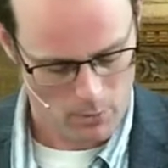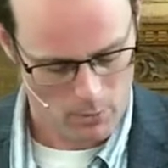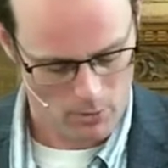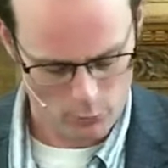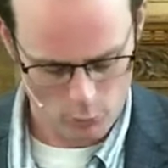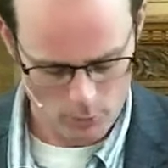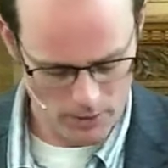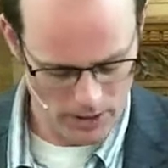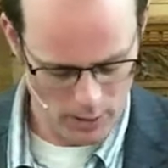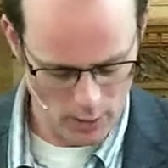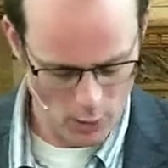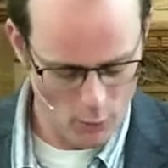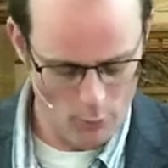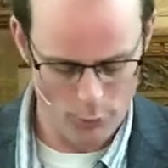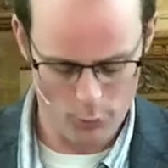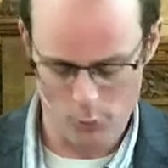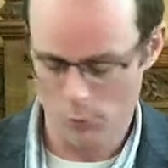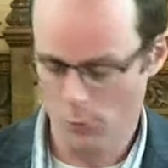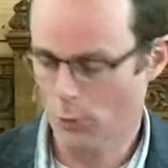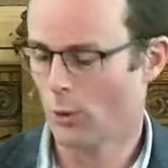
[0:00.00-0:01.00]
We've all been
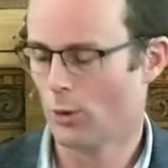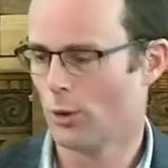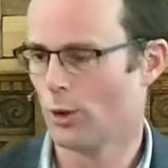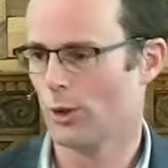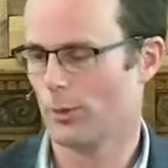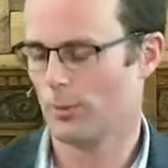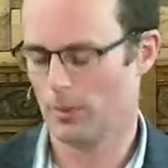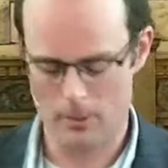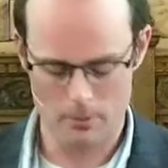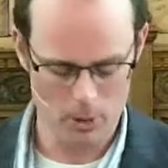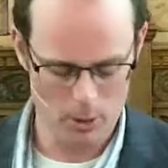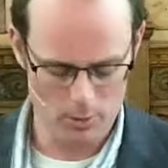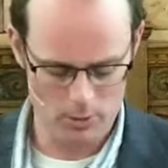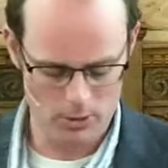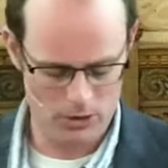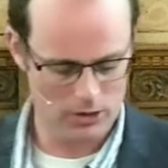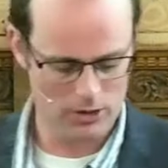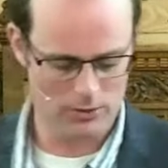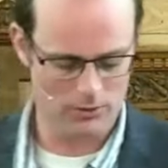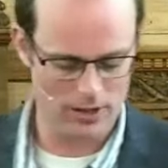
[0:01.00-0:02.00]
overawed by
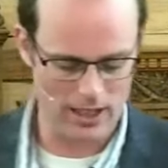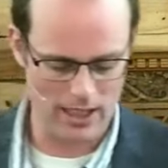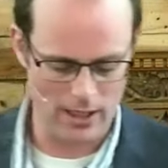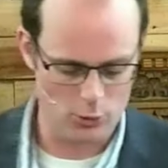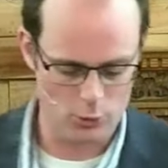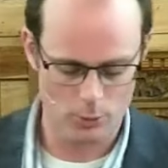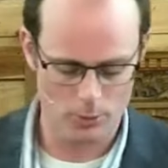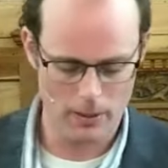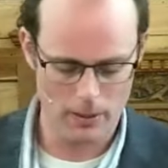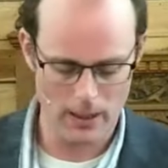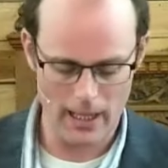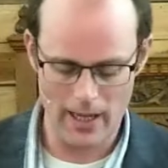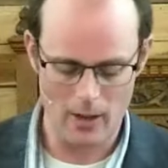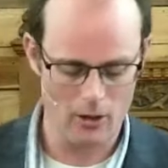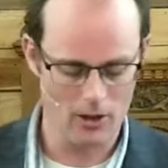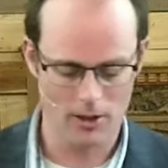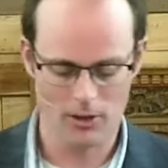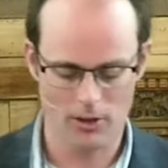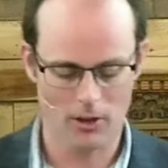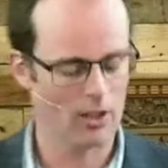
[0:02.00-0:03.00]
moments of natural
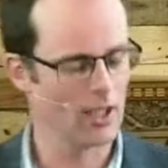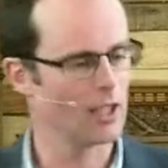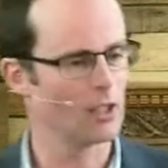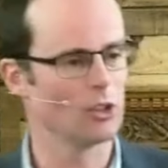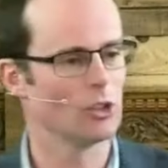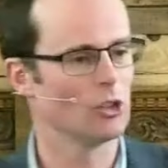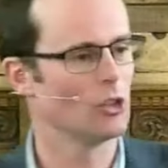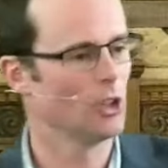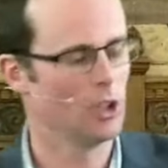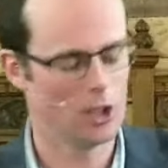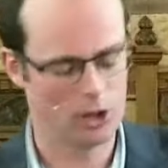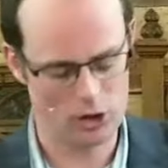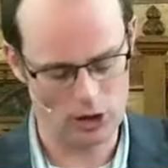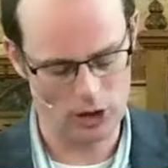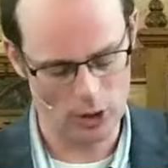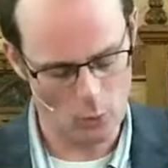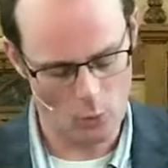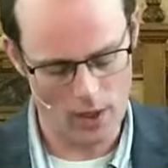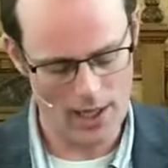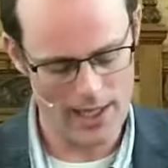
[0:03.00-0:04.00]
power, I don't know, like a
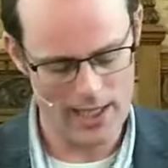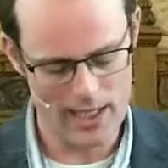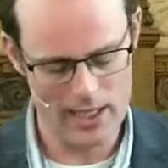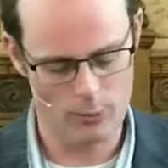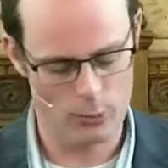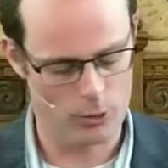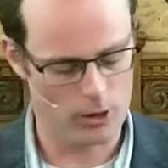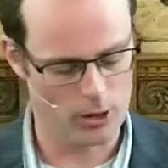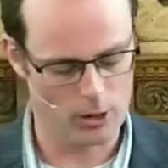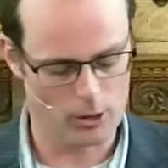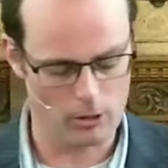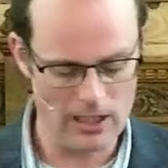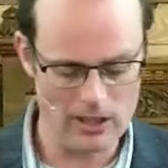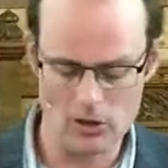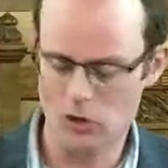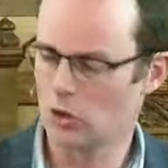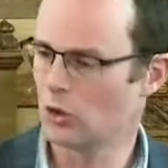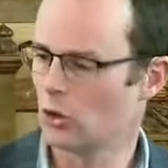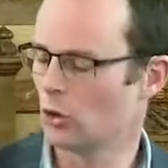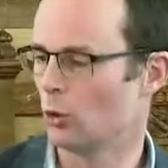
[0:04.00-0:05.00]
surging wave or a
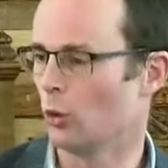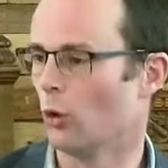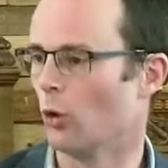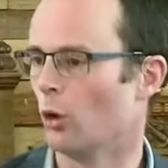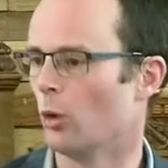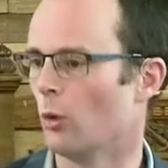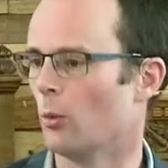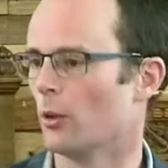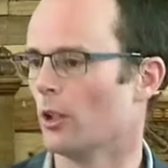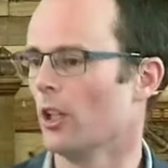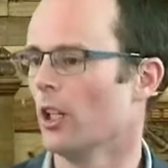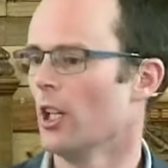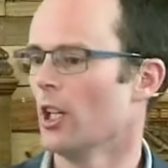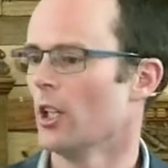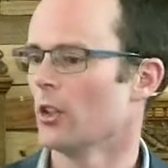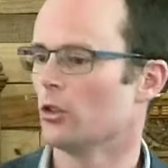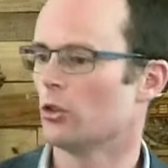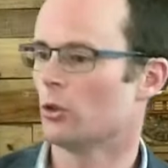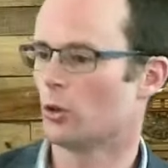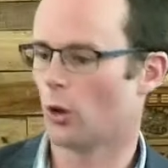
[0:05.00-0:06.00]
great storm or
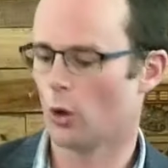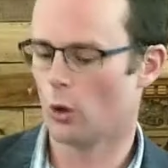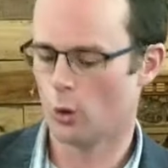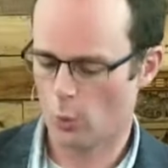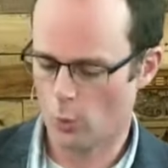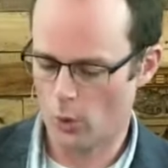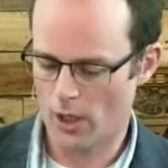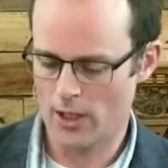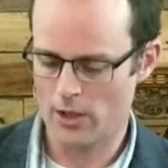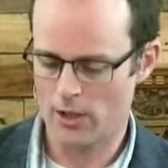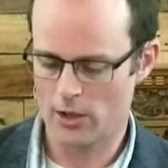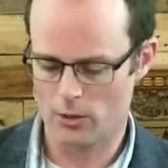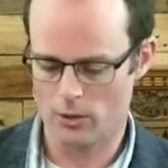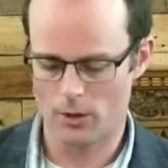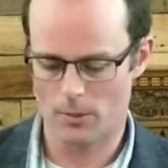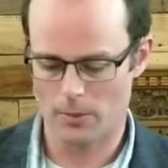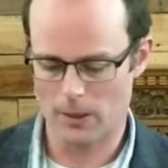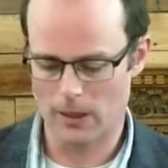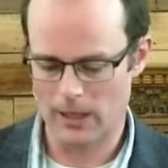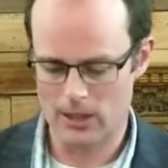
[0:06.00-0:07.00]
a strong wind
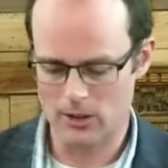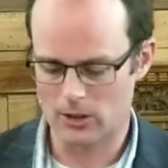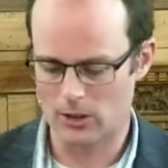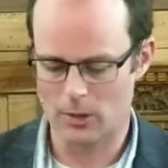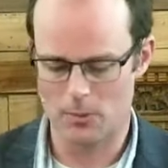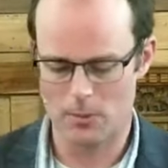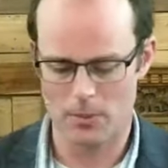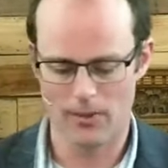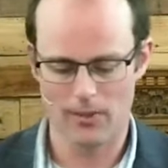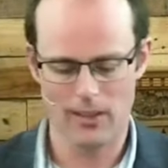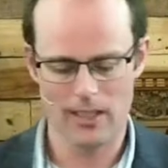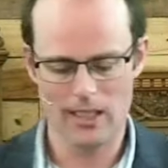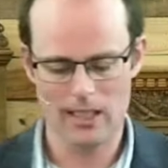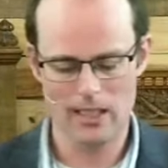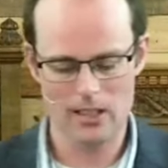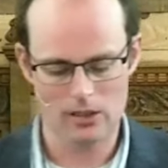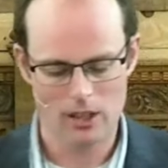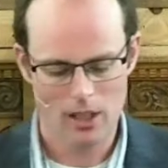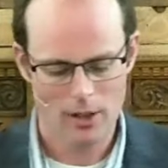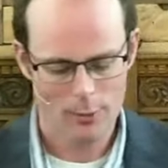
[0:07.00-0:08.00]
or a blizzard, but
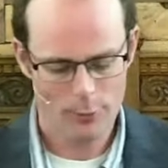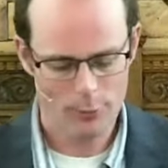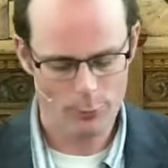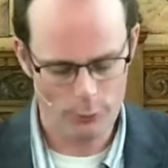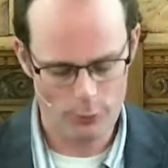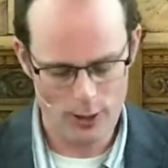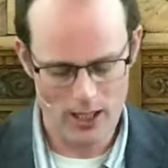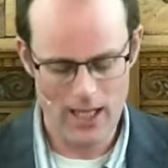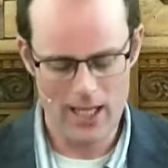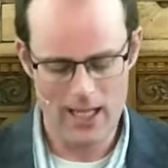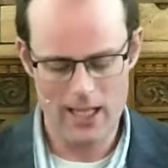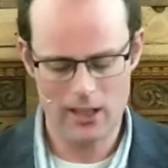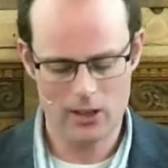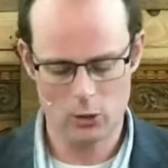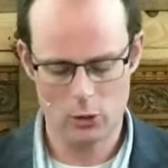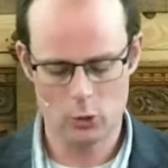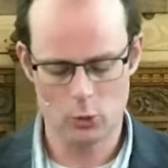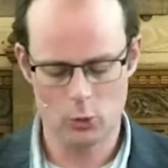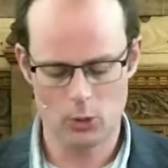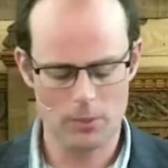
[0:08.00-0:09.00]
these
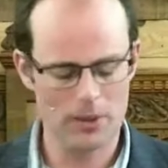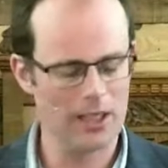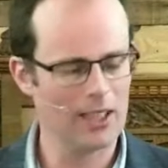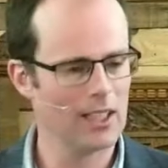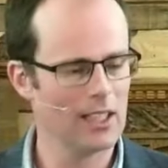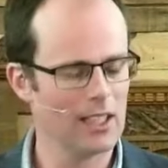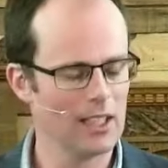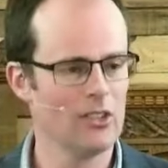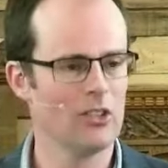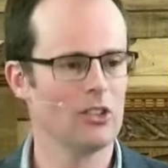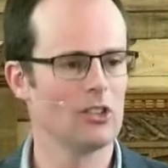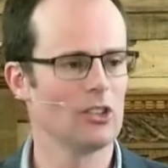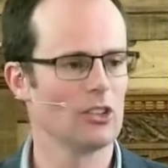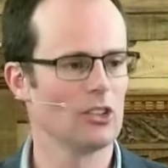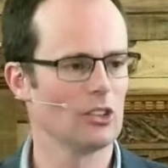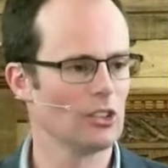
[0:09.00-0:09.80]
fade as we begin to